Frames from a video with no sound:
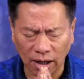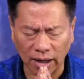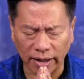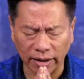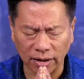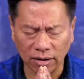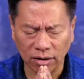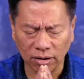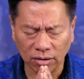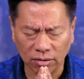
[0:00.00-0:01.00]
I
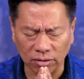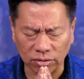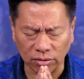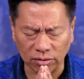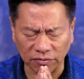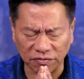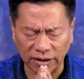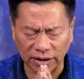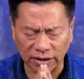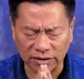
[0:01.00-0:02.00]
control the
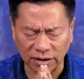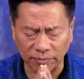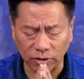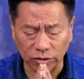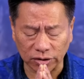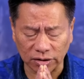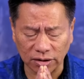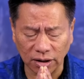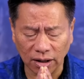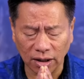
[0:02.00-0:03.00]
feelings and
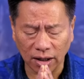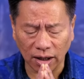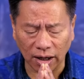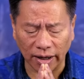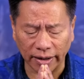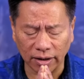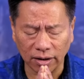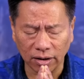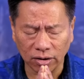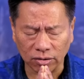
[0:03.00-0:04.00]
emotions.
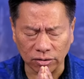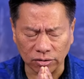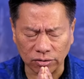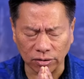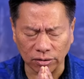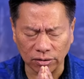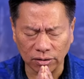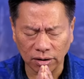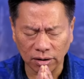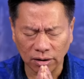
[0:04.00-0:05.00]
I
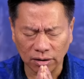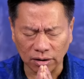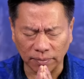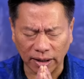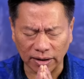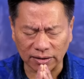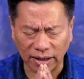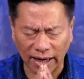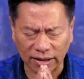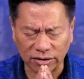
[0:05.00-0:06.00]
control the body's
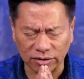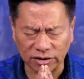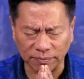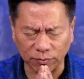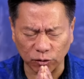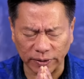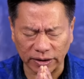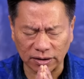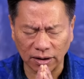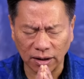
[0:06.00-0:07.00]
actions and
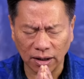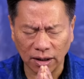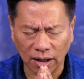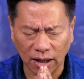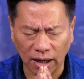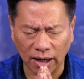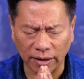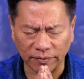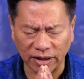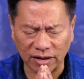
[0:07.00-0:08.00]
movements.
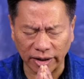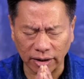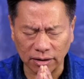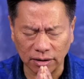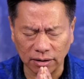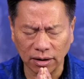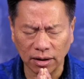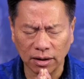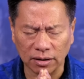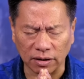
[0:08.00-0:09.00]
I am the thinker,
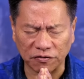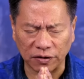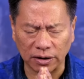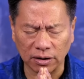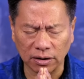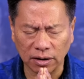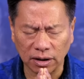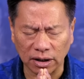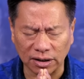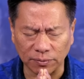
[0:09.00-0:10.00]
the feeler,
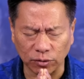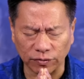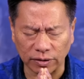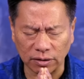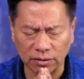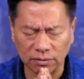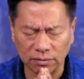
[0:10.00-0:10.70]
and the mover.